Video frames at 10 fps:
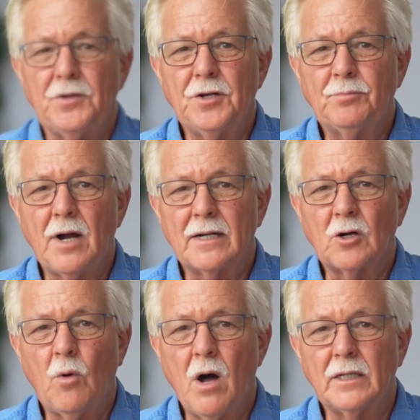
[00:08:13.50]
Your
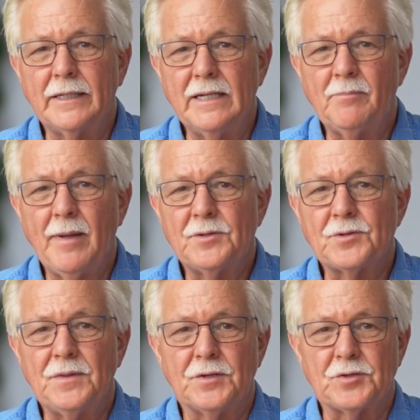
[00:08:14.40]
product quality depends
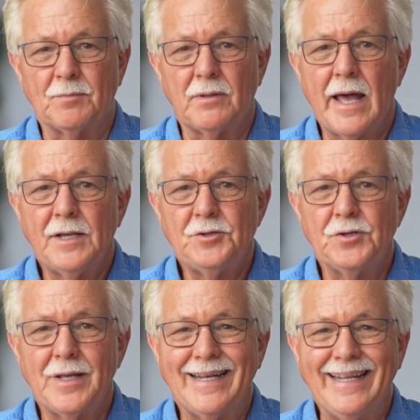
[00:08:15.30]
on the supplies you
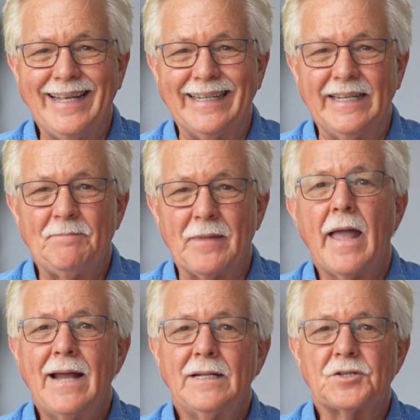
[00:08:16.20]
get in,
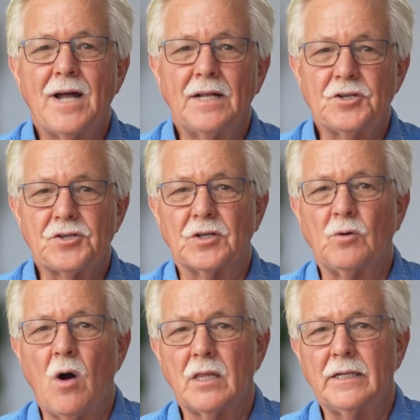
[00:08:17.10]
and it's not just the
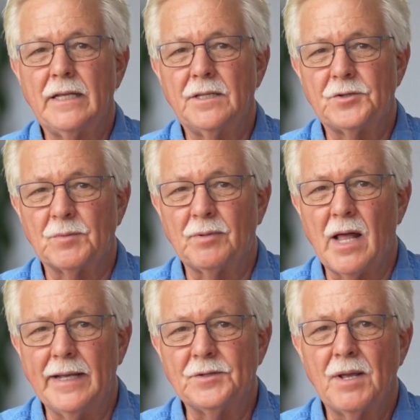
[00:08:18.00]
quality of the
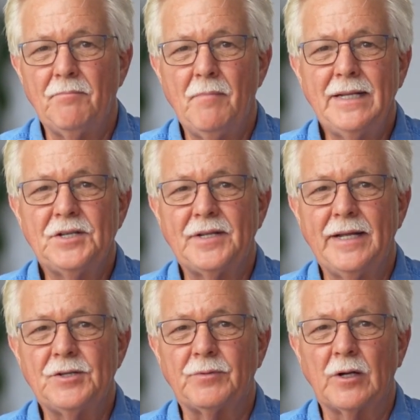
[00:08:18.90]
supplies. Many
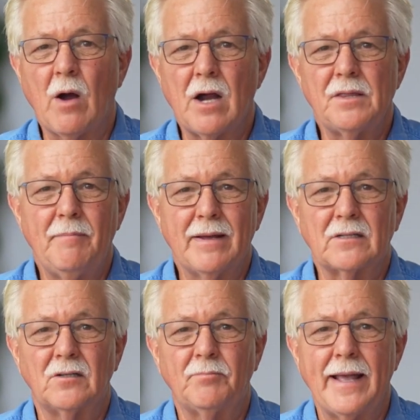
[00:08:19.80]
states require that
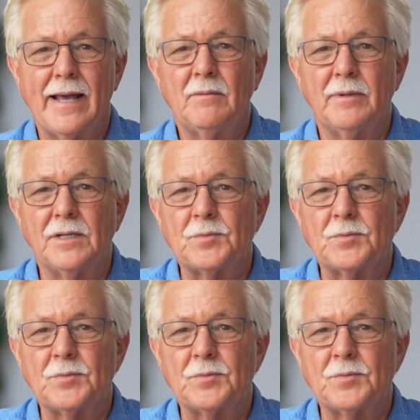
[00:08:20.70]
medical cannabis